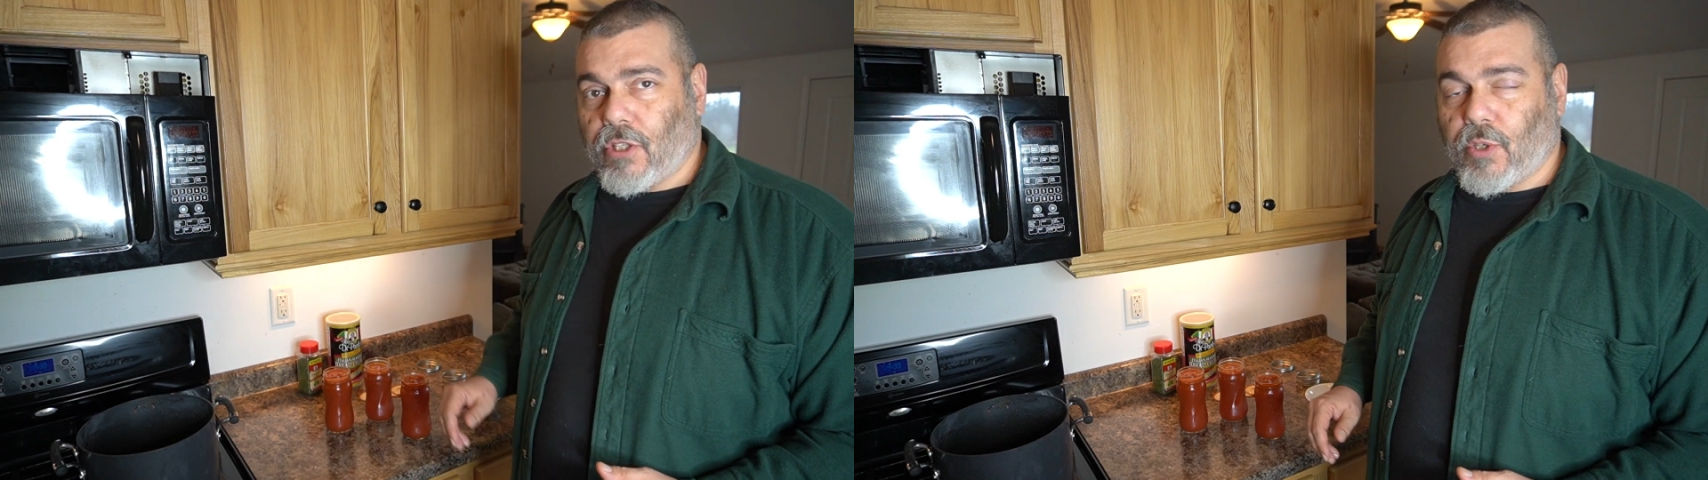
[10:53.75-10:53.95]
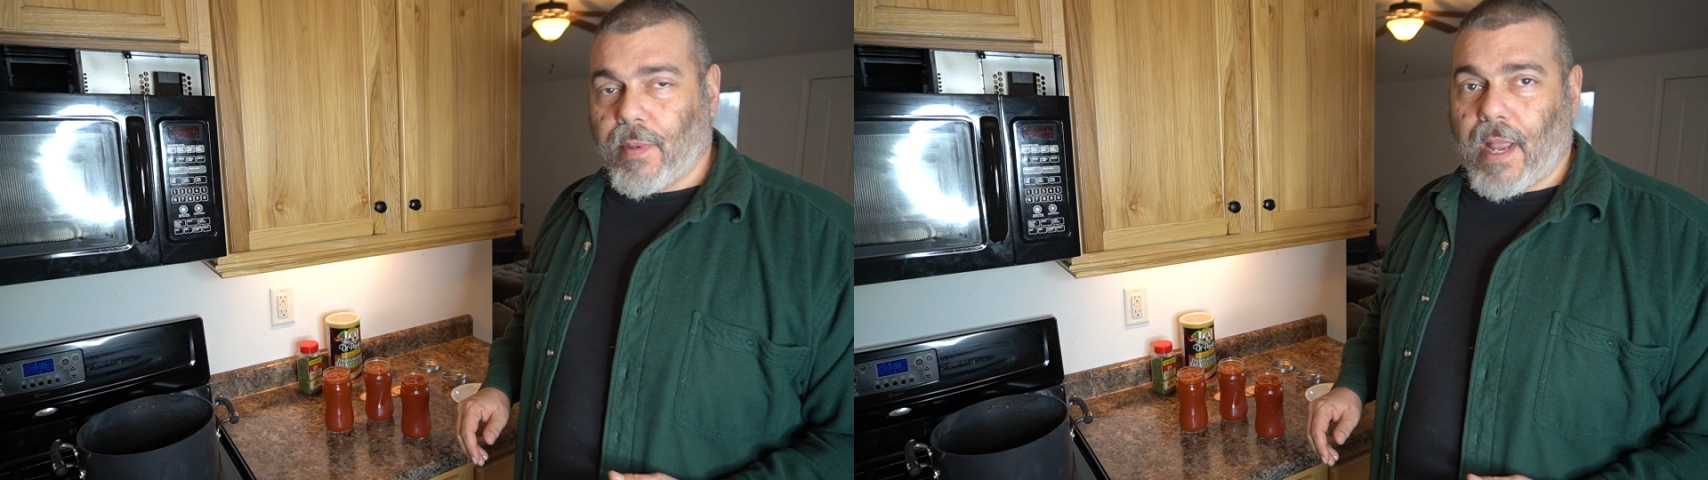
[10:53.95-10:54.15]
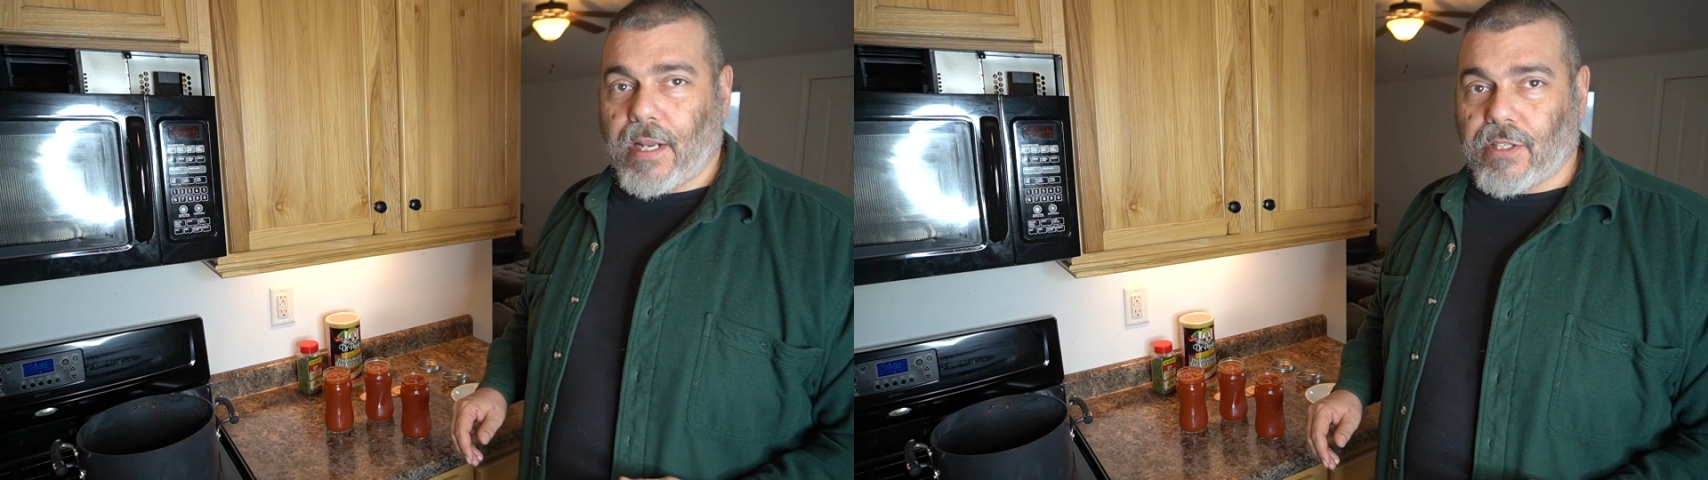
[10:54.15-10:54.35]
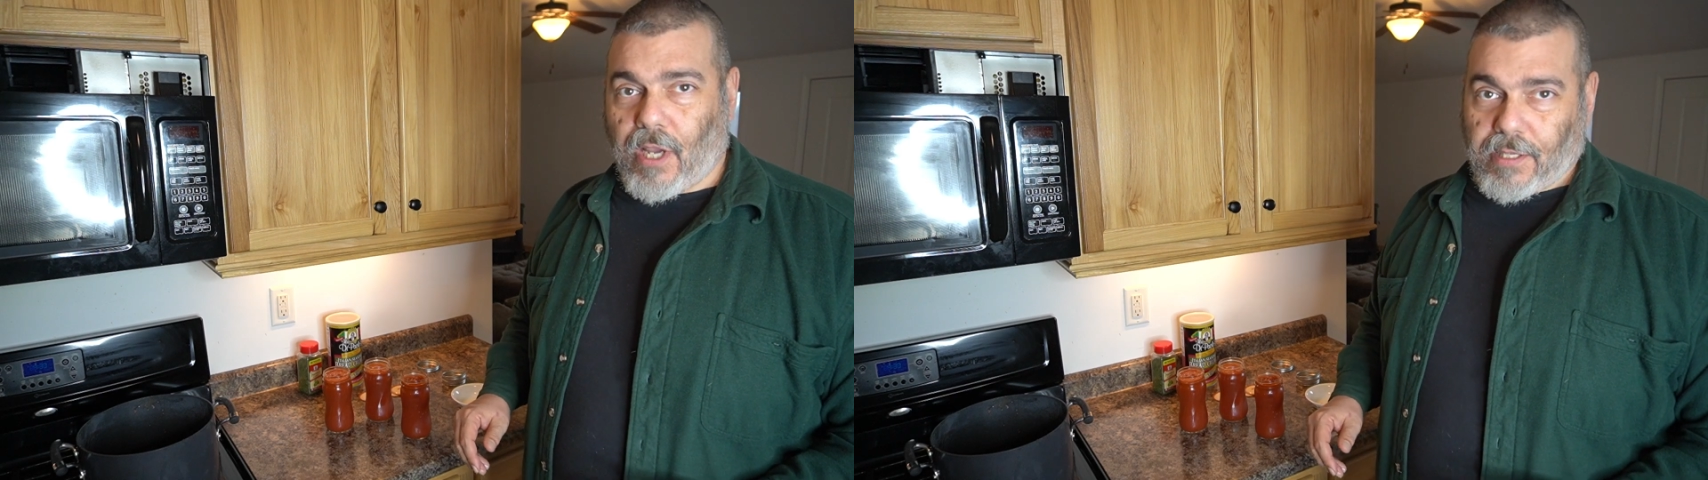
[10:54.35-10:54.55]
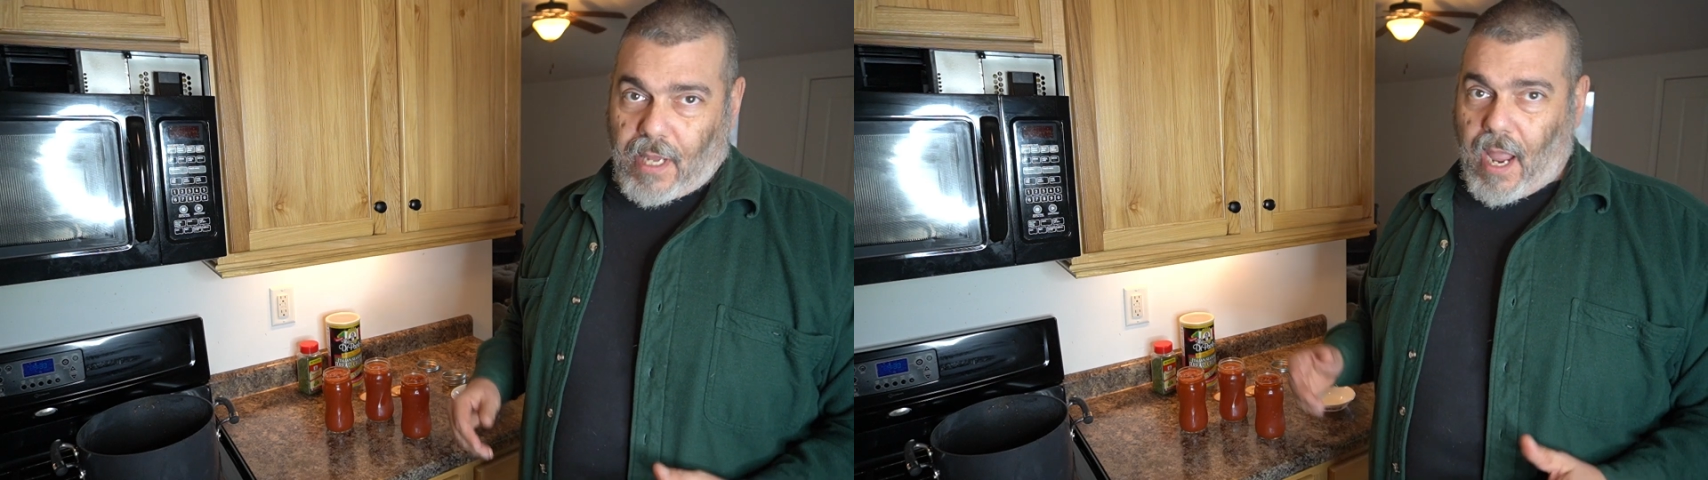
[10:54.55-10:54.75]
spaghetti
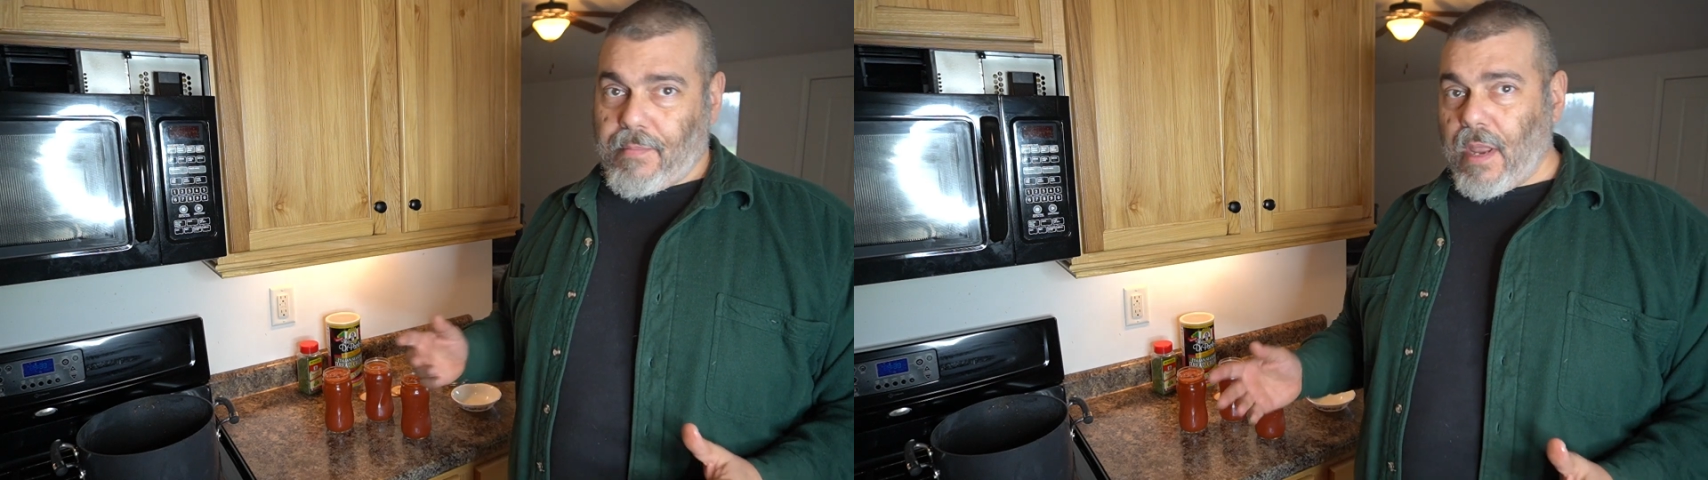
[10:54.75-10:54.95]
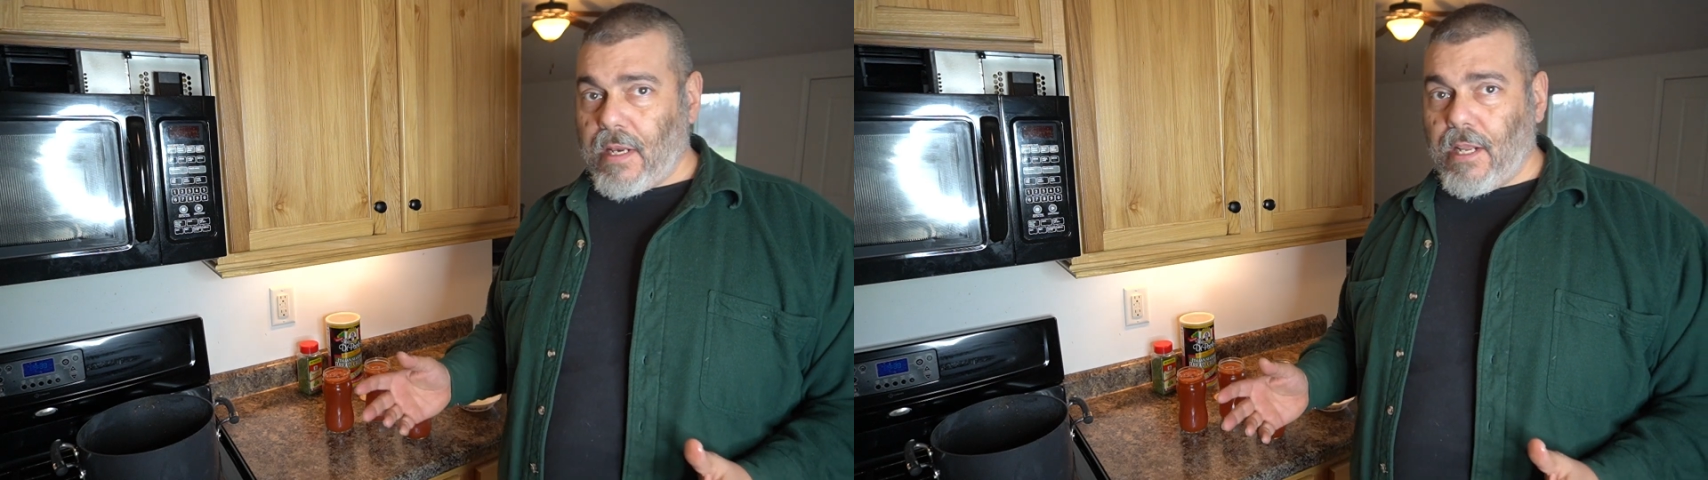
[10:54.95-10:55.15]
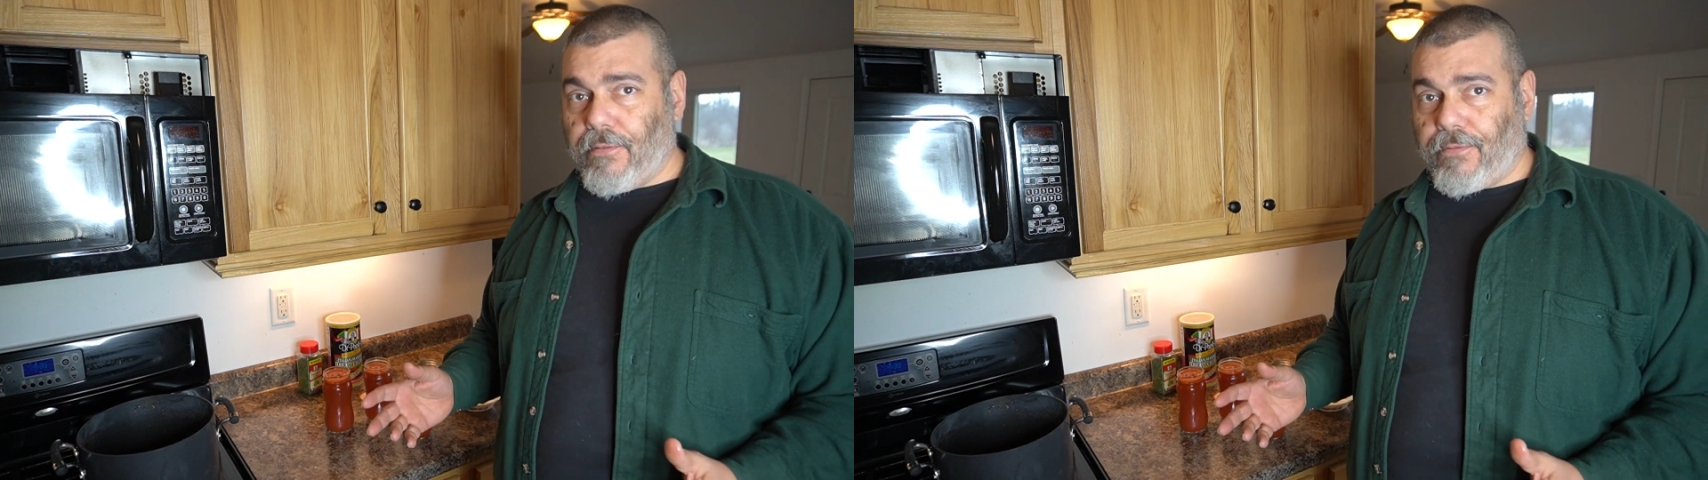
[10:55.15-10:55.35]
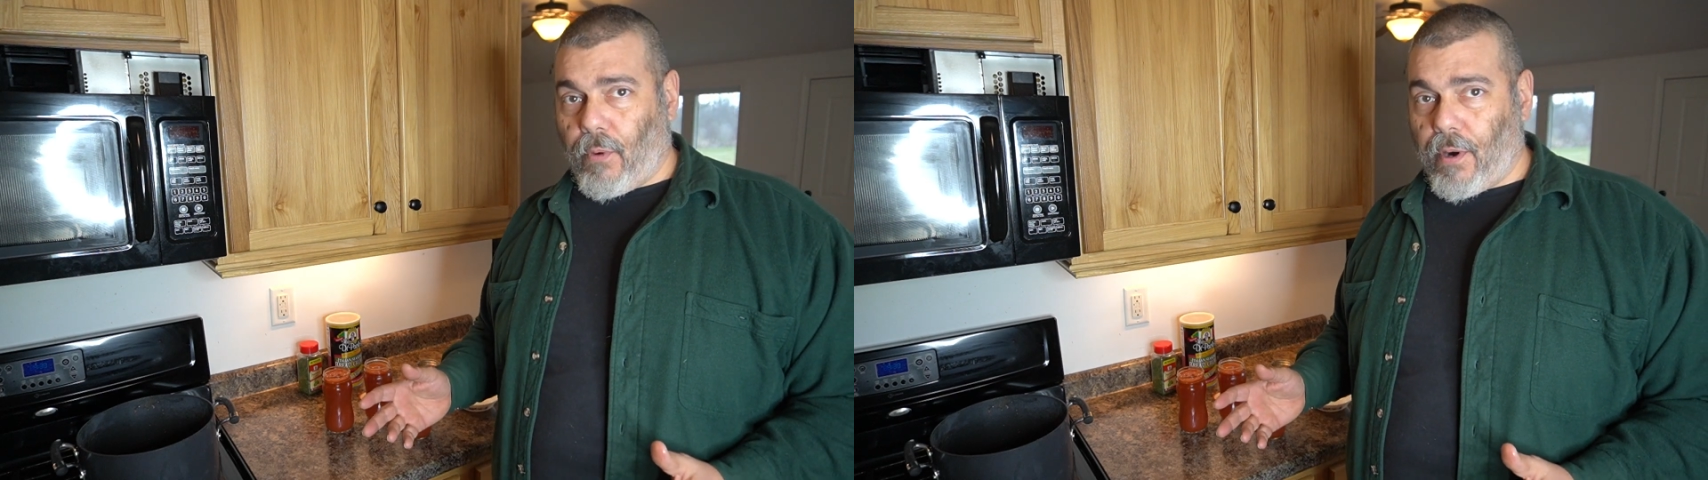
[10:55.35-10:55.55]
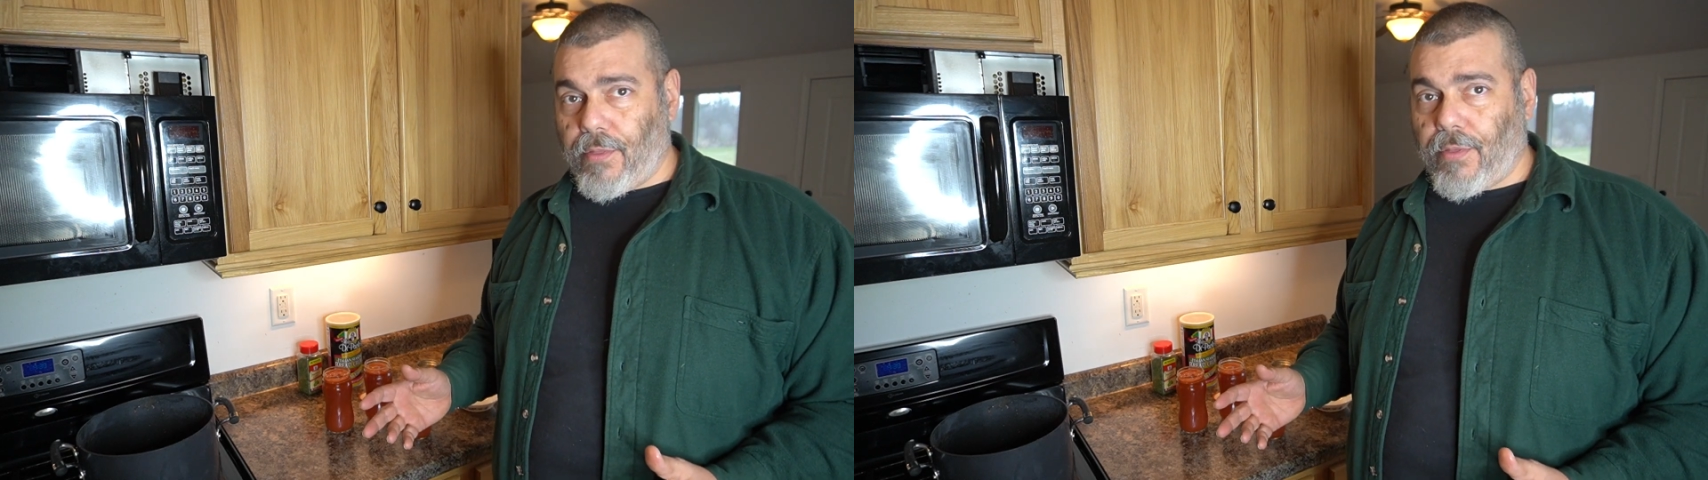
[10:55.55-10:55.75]
sauce. I may need a
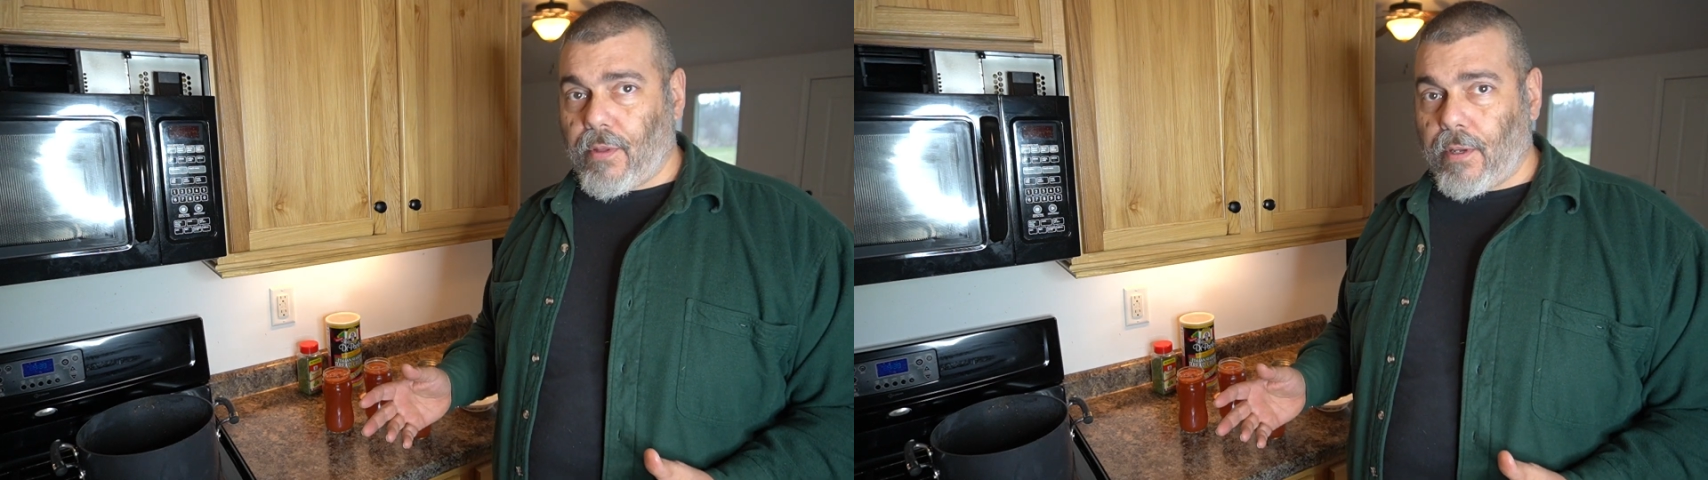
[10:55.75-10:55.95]
4th.